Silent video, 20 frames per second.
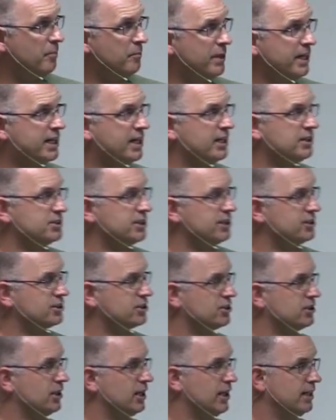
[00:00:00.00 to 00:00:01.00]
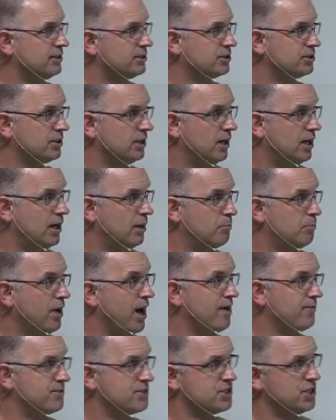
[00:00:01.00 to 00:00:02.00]
because it's, it's uh,
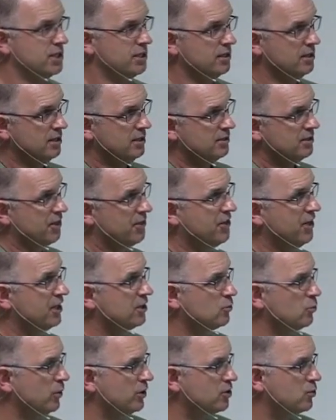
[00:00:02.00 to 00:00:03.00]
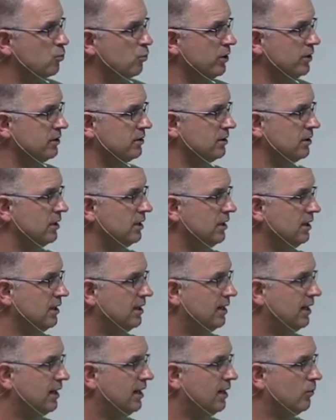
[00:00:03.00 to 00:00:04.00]
prophecy, the things which will,
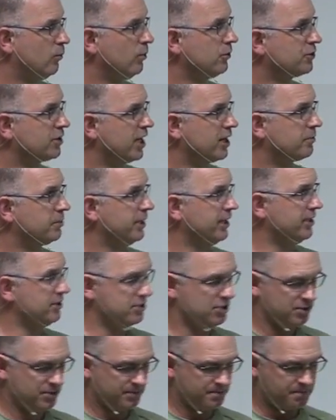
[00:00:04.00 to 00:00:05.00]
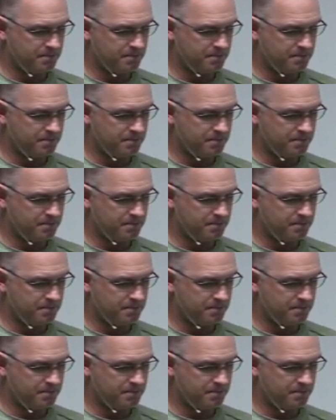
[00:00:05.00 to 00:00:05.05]
uh, will take place.